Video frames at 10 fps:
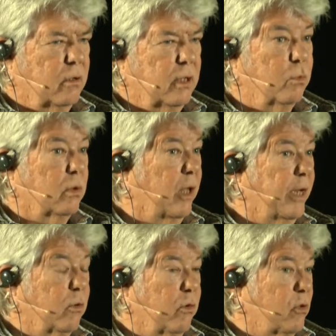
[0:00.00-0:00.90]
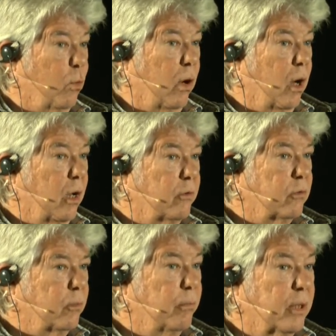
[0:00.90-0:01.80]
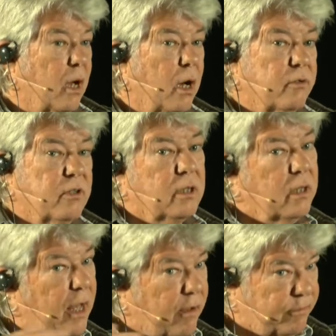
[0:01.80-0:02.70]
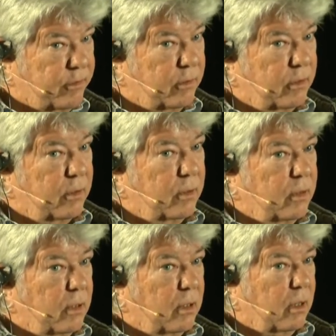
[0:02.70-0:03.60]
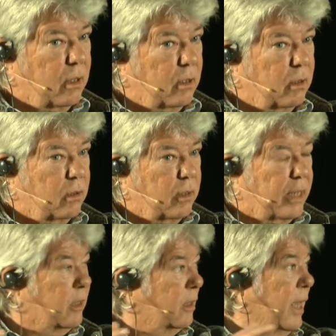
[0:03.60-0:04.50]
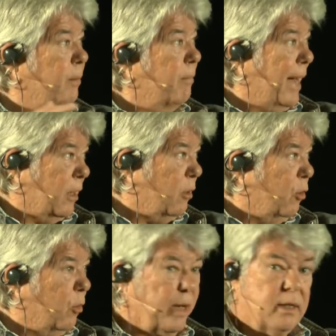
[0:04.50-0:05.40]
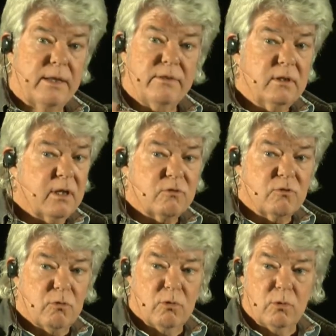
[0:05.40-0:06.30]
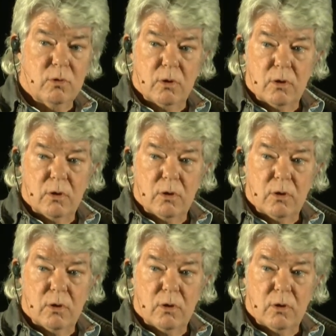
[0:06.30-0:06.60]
he would like, or as it was, because he left and then came back home. And I think that's true